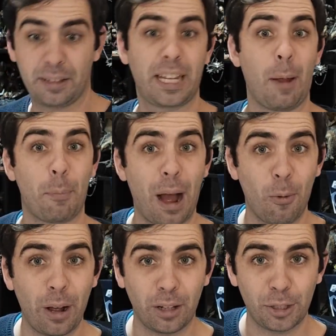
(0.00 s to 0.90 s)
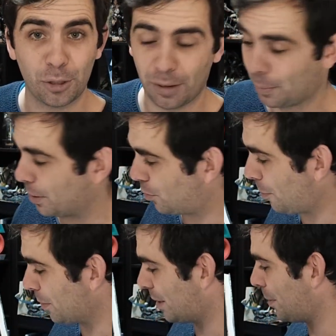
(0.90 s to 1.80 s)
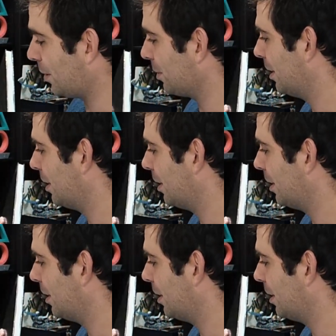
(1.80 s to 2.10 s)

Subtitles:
Came apart well. I usually have a bit of trouble with some of